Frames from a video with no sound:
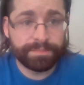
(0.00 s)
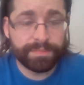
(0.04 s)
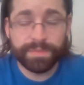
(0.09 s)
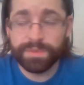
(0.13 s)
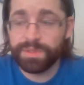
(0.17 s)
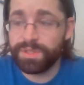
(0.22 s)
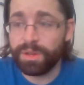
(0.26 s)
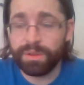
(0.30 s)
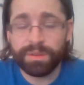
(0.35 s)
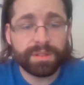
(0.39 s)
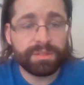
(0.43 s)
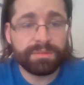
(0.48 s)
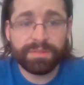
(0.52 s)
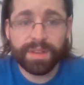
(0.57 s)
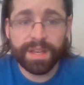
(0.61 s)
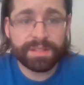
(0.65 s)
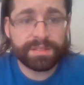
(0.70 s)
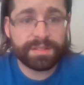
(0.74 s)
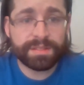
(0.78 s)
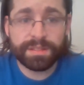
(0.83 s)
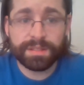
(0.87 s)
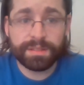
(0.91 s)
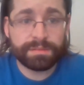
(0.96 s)
Don't
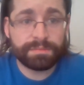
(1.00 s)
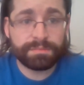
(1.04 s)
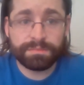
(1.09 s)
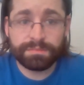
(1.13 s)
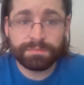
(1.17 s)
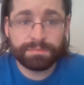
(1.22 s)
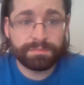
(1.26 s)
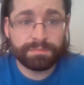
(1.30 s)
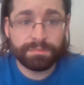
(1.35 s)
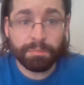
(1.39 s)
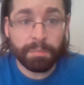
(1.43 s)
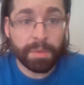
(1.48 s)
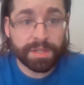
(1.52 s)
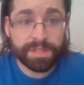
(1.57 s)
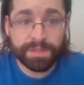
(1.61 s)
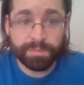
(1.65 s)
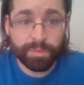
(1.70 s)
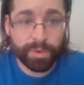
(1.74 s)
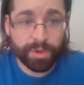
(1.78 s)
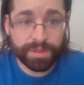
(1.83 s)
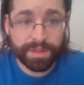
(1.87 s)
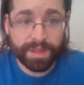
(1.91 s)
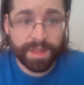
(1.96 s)
invest in much
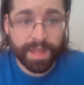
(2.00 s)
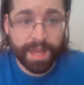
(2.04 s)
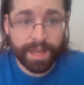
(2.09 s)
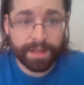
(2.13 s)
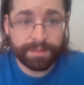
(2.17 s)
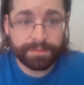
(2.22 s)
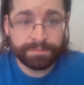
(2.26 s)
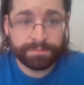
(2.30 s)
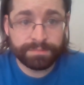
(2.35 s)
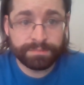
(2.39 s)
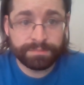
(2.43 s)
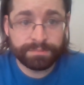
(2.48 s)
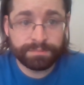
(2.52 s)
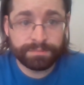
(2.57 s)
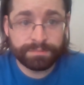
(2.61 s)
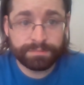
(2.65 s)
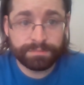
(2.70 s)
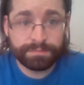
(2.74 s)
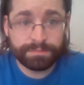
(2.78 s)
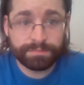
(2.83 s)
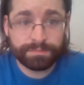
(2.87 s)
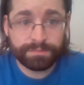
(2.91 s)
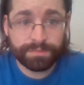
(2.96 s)
more than that,
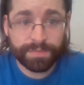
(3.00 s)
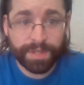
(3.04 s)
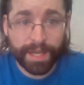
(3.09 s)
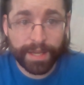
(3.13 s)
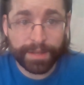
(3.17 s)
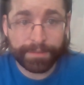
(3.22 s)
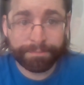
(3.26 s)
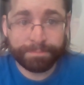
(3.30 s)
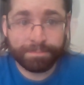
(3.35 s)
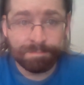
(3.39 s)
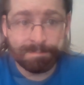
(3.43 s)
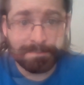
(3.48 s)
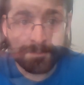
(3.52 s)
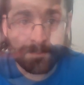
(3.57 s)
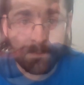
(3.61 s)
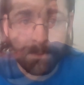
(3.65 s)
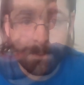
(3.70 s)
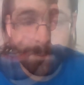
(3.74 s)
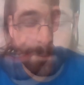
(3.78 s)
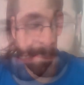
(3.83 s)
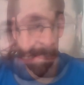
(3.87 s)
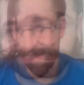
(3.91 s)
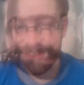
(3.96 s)
okay?
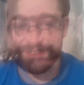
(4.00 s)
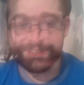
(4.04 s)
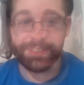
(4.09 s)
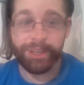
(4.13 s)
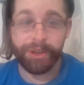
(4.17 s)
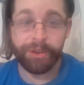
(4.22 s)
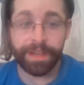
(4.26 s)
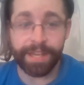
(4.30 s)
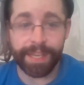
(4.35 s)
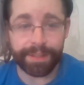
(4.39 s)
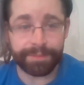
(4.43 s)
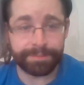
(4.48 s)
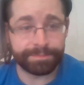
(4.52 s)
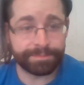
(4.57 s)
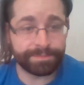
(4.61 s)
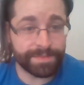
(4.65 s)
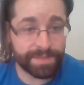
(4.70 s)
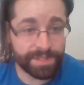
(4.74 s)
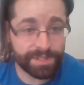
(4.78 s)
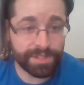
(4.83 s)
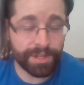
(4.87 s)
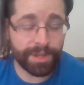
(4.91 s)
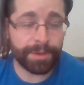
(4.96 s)
Okay,
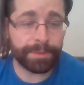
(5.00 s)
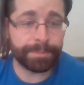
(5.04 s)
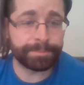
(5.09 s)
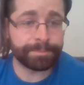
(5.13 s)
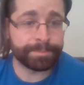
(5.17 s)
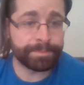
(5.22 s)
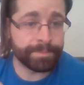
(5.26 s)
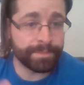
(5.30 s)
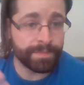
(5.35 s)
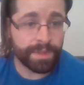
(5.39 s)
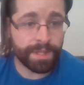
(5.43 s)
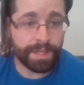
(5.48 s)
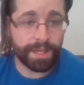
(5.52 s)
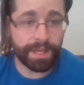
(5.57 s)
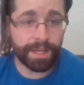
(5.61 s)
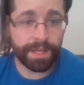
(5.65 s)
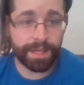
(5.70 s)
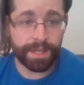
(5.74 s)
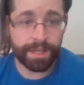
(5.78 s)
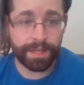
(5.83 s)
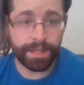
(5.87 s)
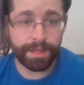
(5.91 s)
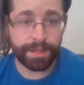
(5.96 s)
so
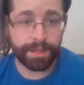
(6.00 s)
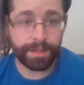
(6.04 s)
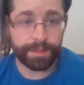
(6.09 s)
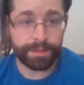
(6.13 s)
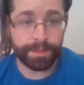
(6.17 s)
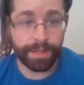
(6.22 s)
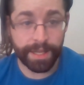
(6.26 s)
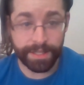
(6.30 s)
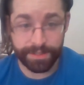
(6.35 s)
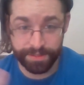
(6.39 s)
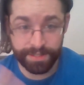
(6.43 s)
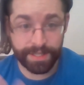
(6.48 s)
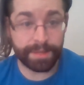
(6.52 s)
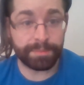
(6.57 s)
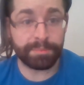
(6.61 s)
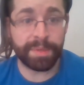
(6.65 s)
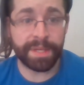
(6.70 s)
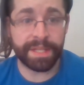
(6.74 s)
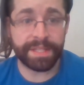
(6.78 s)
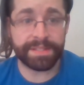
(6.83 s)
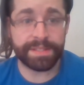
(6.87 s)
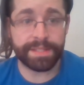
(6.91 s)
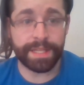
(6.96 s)
I said
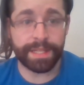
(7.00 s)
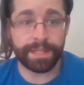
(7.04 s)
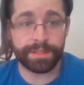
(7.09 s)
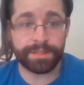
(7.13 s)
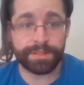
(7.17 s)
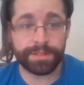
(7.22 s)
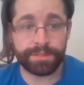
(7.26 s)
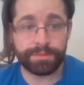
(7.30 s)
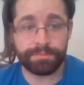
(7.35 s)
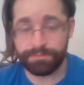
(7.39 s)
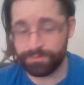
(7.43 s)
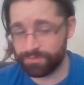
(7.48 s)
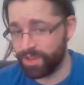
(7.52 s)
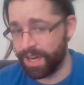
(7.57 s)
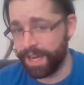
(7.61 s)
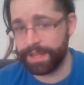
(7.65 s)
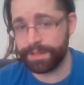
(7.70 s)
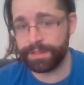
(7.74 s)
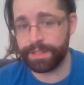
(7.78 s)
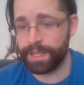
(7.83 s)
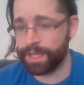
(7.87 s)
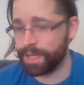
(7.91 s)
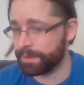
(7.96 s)
pick 6,
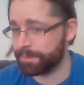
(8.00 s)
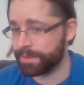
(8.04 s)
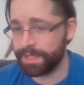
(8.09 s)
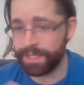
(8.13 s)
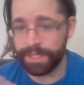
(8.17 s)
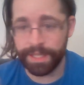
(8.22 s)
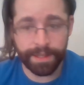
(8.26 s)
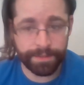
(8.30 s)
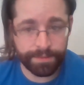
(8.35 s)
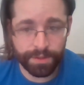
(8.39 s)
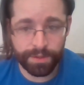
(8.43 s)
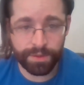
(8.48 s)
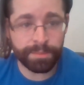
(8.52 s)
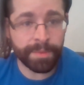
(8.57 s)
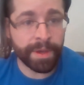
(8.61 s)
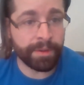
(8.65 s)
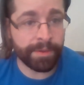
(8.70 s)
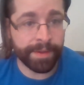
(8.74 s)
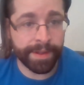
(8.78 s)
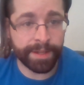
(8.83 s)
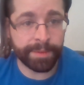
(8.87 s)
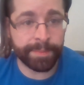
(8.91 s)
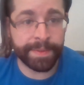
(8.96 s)
right? And I'm going to give you my
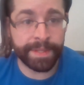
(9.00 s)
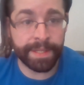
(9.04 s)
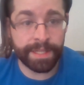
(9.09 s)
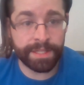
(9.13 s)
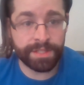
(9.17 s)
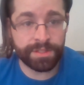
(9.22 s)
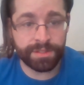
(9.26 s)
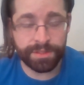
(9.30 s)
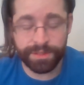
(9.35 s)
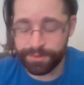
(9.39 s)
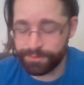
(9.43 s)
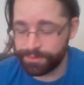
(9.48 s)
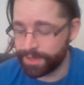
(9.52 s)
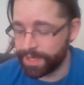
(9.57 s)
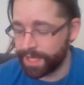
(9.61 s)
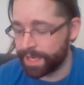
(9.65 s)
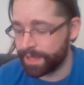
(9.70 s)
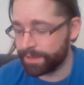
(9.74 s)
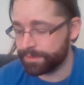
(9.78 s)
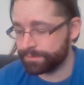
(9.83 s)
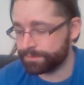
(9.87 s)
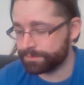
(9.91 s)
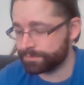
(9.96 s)
recommendations for
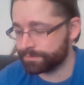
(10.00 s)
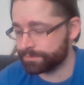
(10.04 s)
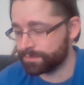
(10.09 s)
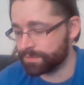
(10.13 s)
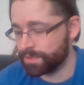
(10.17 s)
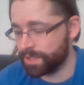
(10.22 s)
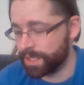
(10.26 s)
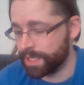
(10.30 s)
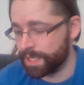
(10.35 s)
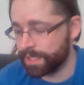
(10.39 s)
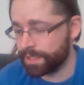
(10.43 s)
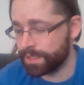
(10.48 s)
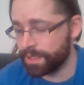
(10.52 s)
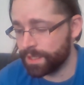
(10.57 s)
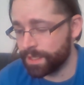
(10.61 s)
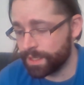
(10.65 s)
that, all right?